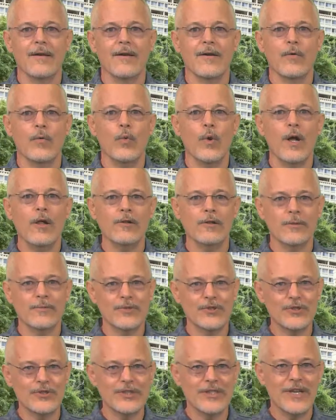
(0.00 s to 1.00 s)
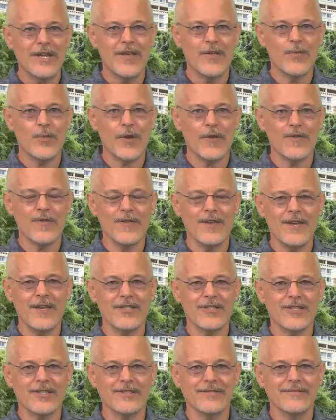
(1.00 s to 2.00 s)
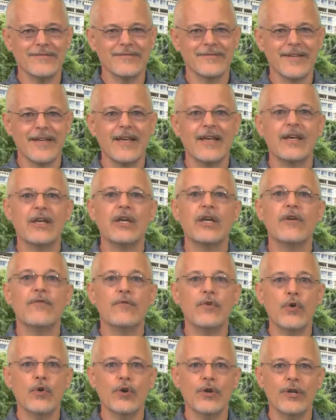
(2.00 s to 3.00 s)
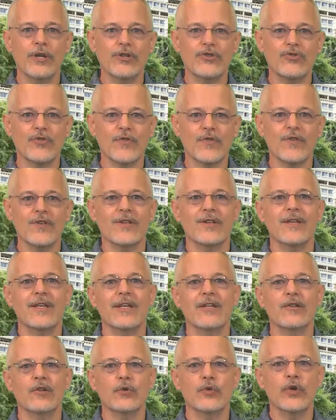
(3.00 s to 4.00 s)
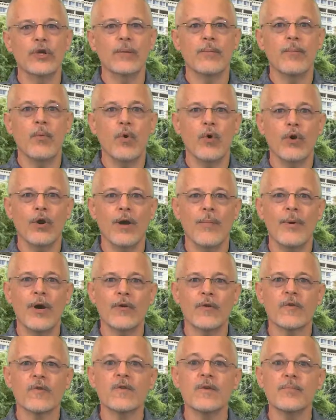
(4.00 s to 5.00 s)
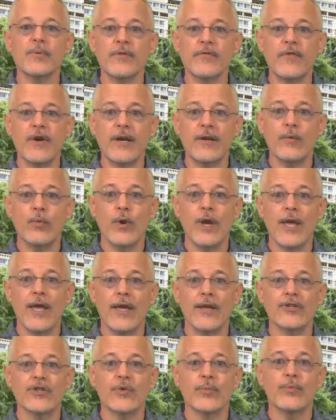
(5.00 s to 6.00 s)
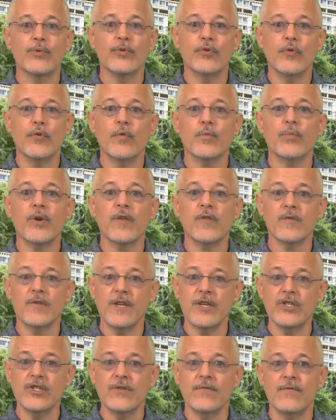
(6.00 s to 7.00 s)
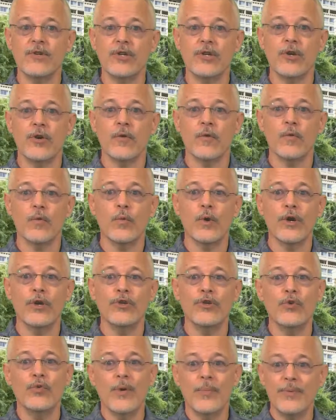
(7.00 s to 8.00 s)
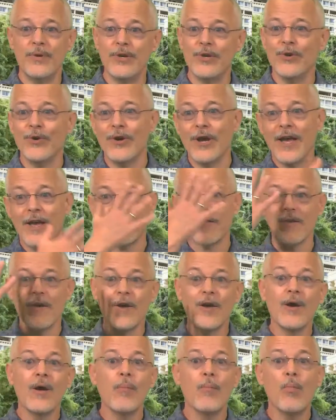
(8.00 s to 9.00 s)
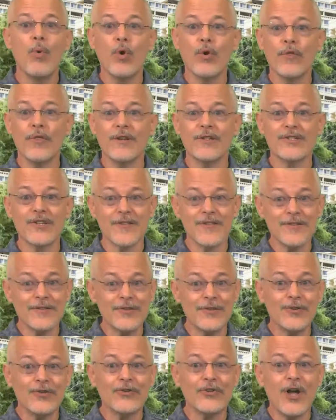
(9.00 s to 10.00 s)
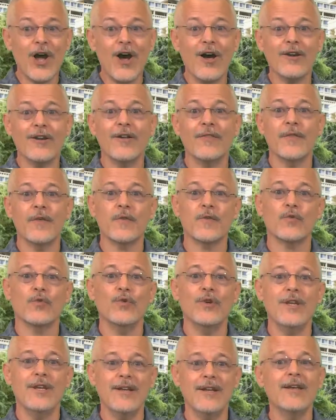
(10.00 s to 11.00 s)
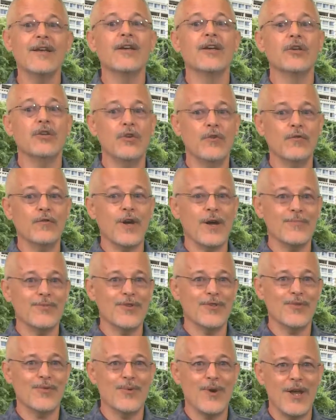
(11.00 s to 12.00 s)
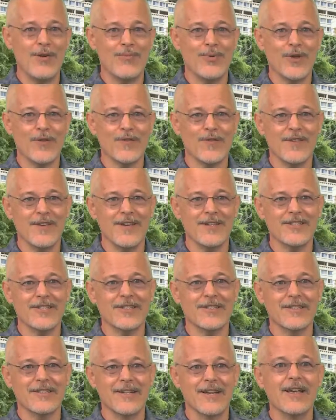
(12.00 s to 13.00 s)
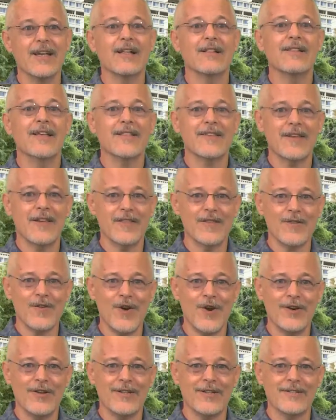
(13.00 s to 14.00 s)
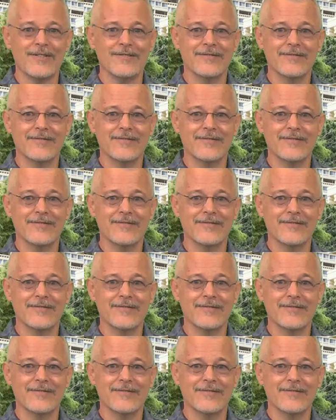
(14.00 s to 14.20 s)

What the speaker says: Welcome to today's presentation. If you're interested in learning more about a simplified way to produce presentation videos where you appear as more than just a little dot on the screen, you've come to the right presentation. Let's get started.